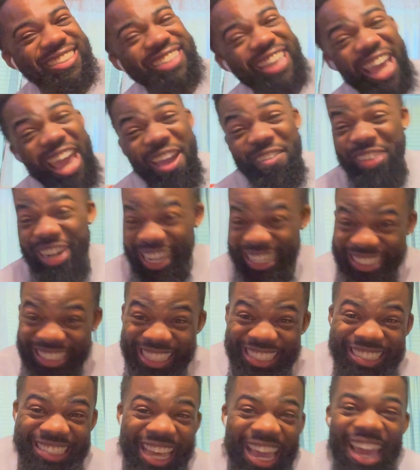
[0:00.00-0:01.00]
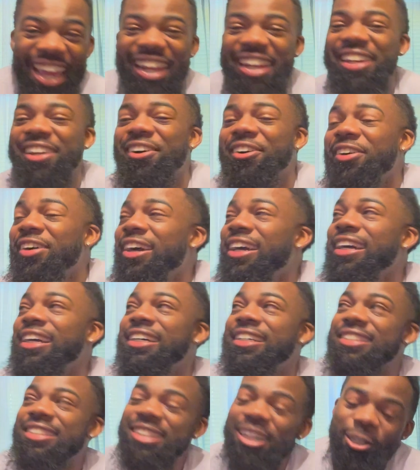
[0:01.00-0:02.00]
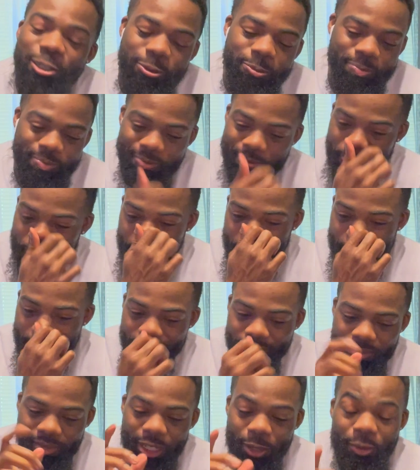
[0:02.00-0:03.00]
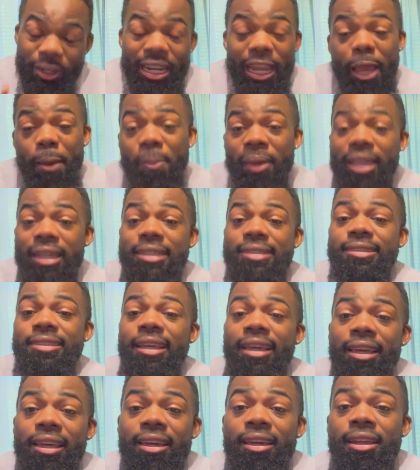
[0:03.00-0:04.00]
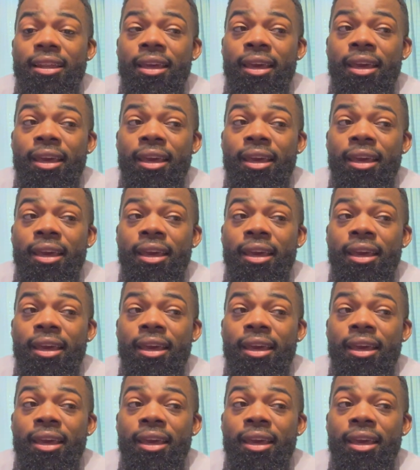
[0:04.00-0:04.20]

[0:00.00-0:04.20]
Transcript: said, but I just said it, though. So, with that being said,